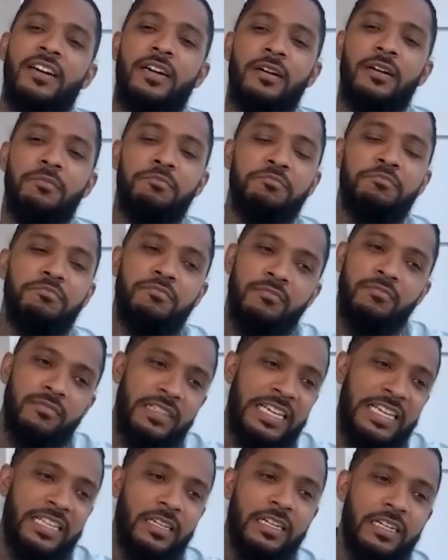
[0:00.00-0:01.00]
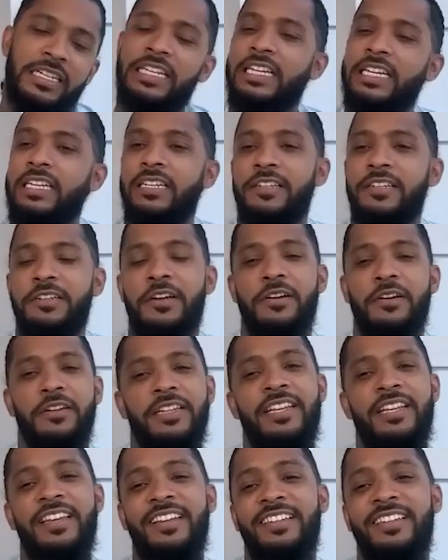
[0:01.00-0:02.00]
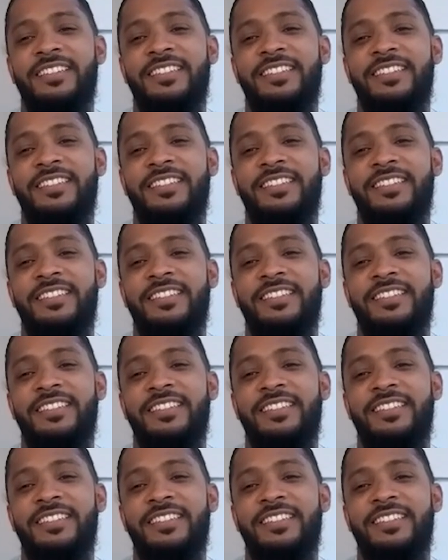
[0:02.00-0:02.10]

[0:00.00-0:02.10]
um, either clean or dirty.